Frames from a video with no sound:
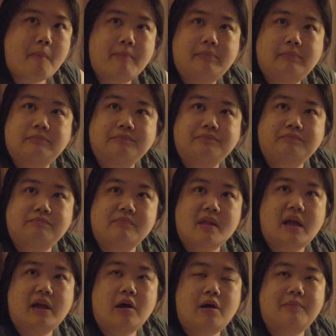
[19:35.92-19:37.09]
Almond, huh?
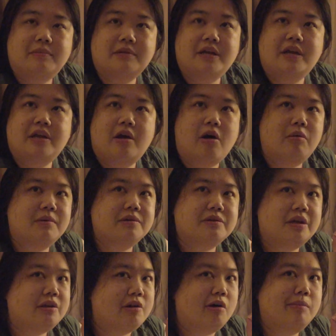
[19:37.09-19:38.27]
Not milk, not
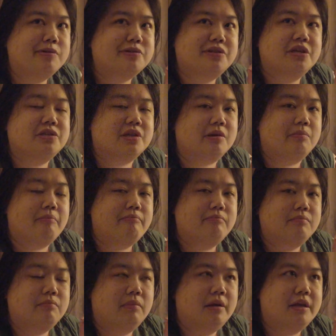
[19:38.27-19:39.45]
vanilla? It
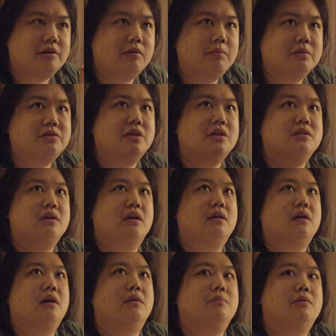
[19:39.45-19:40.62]
almost tastes like
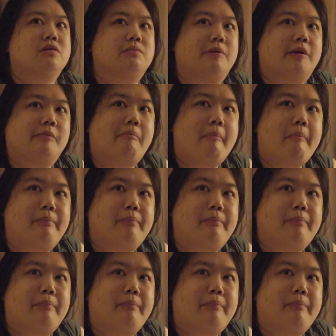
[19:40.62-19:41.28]
marzipan.